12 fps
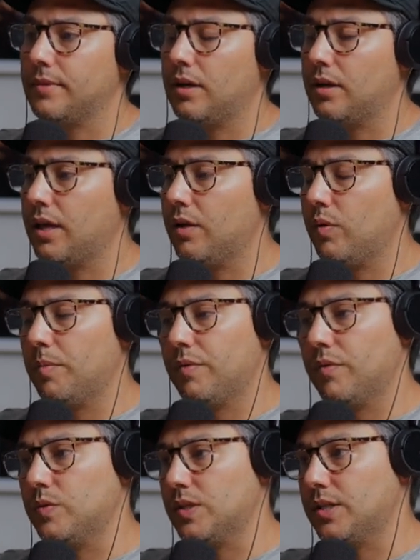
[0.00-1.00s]
I can't remember
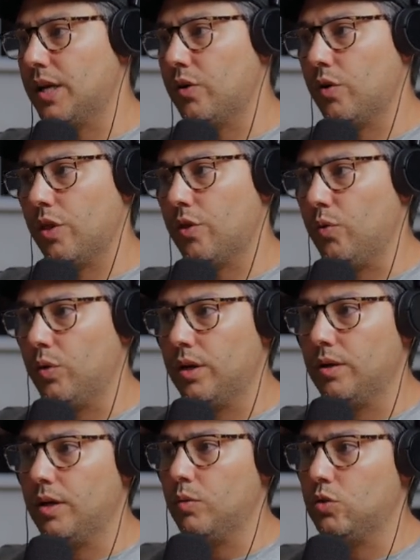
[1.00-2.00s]
if it was the second or the third
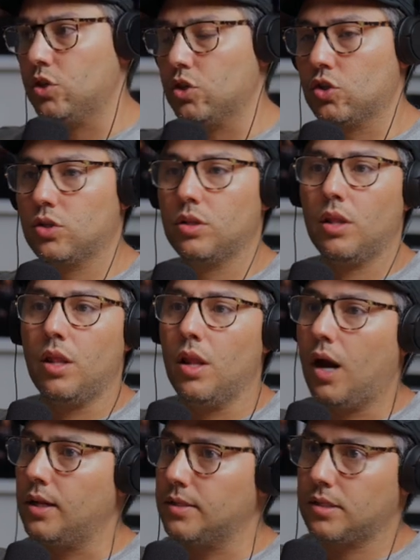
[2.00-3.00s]
one. It was just
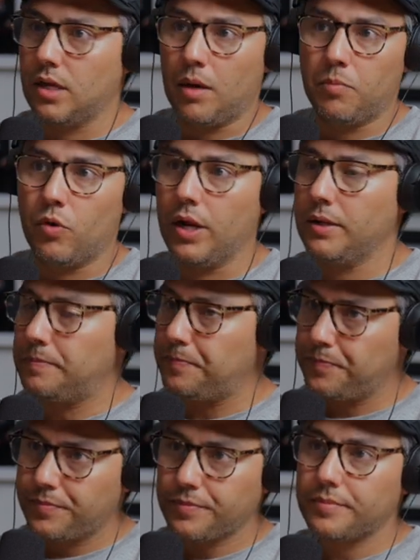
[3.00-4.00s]
nonstop, right?
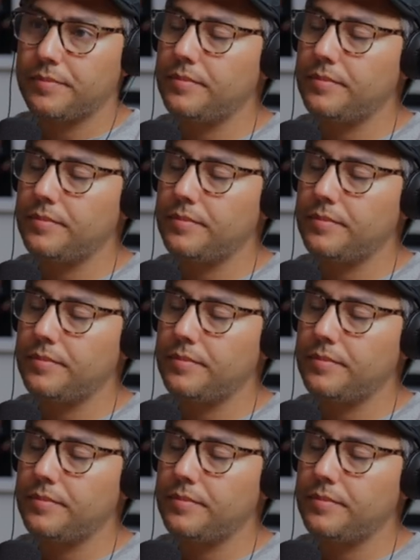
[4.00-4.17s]
Yeah.